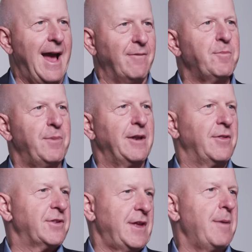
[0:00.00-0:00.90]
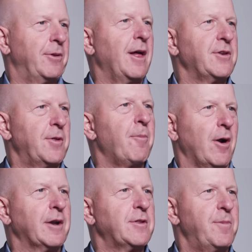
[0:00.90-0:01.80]
I haven't been in the same place the
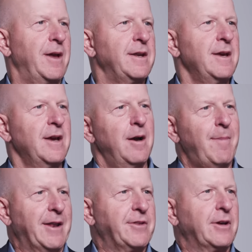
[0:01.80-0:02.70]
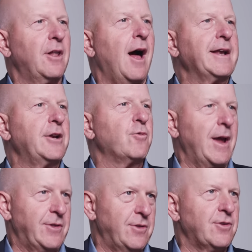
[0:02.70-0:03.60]
market's been about a decline in
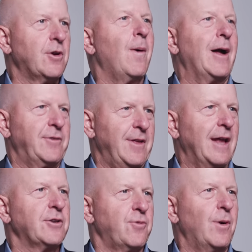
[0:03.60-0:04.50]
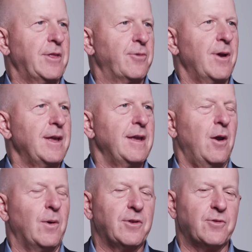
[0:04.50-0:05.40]
rates as you go out to the end of 23,
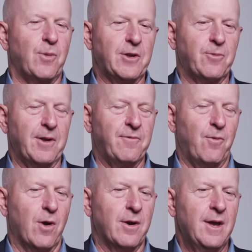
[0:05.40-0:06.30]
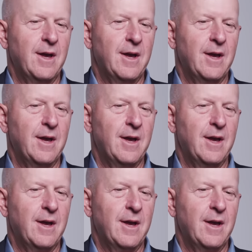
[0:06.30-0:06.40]
into 2024.